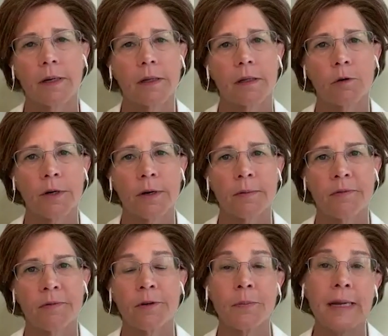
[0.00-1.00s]
will? Or
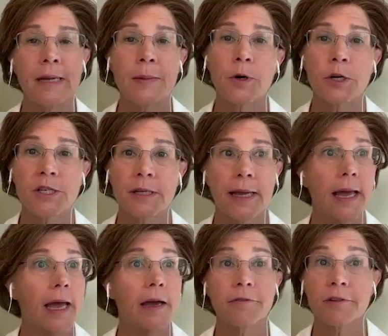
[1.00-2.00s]
for me personally,
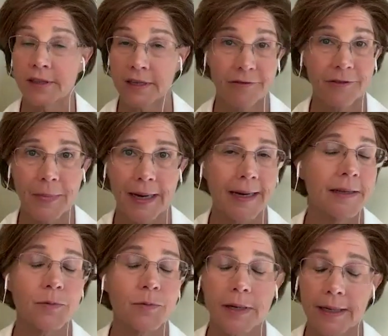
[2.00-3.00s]
everything for me,
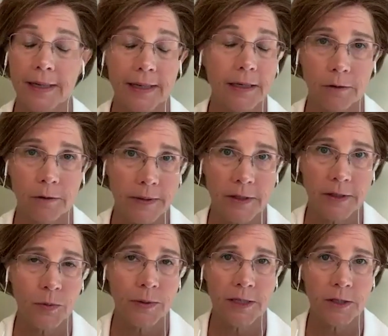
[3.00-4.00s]
that's why I kind of giggled about the
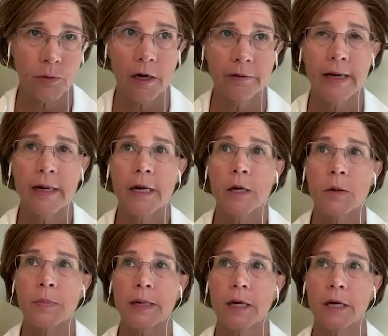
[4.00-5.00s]
2012,
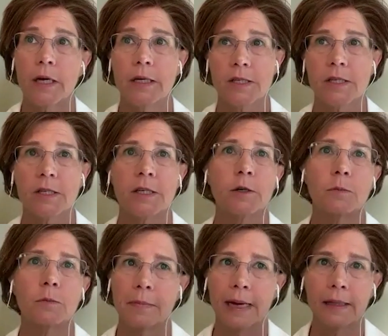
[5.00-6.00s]
because
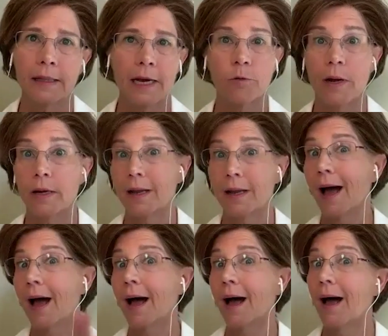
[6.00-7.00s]
my life went ha
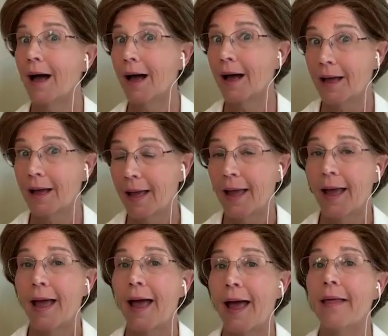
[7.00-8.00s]
ha ha,
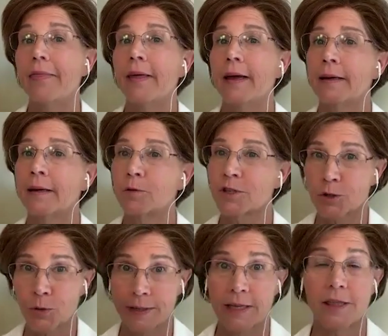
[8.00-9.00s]
and then it was
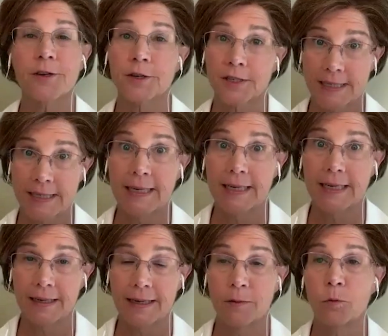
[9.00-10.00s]

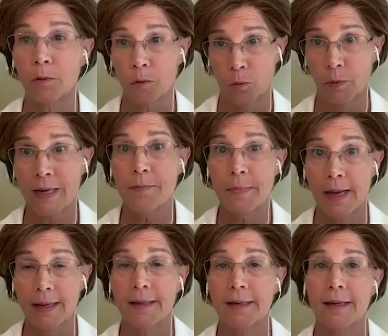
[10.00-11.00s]
2013 where we
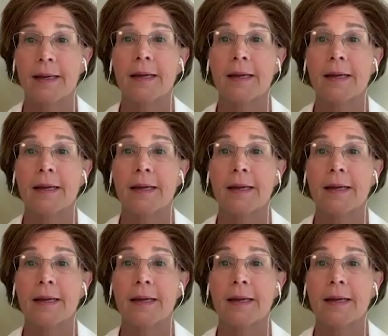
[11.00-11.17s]
met.